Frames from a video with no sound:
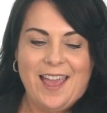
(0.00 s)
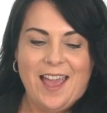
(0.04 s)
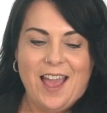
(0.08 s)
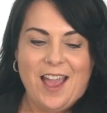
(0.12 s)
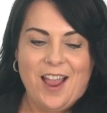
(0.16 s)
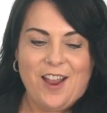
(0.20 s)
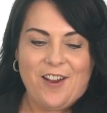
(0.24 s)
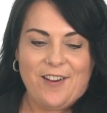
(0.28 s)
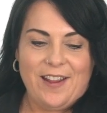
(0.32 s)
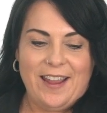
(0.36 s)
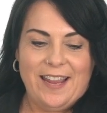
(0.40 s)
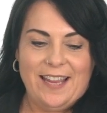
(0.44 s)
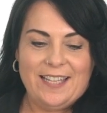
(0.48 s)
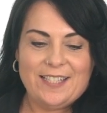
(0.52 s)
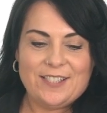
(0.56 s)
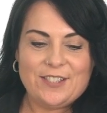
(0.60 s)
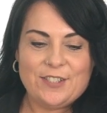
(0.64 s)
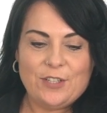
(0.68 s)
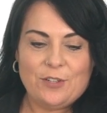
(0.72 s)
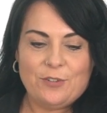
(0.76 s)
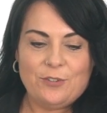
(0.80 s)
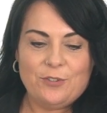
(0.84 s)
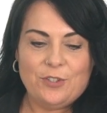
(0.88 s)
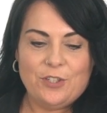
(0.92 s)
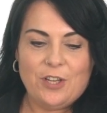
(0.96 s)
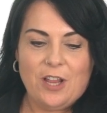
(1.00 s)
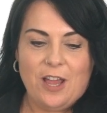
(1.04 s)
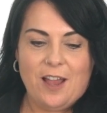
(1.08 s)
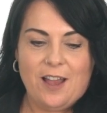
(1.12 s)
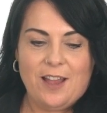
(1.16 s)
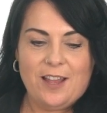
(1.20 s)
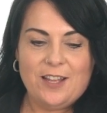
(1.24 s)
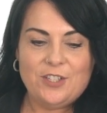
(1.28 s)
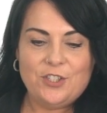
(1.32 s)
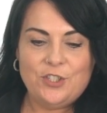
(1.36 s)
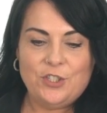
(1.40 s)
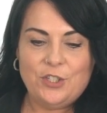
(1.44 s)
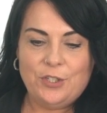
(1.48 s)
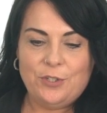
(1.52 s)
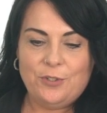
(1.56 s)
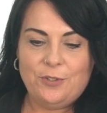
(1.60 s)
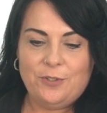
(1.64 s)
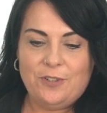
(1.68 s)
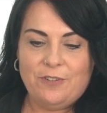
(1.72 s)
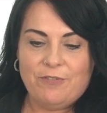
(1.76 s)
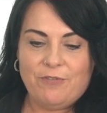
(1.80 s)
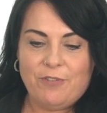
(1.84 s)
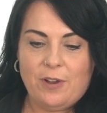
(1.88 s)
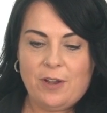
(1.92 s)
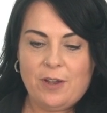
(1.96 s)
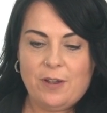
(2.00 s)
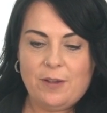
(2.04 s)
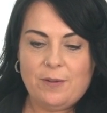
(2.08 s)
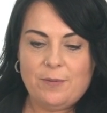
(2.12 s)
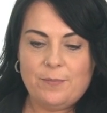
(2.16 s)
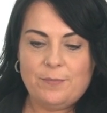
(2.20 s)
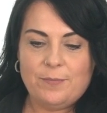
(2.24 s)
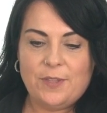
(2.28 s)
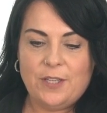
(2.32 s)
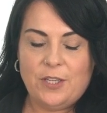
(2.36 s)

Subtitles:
All right, so Jude from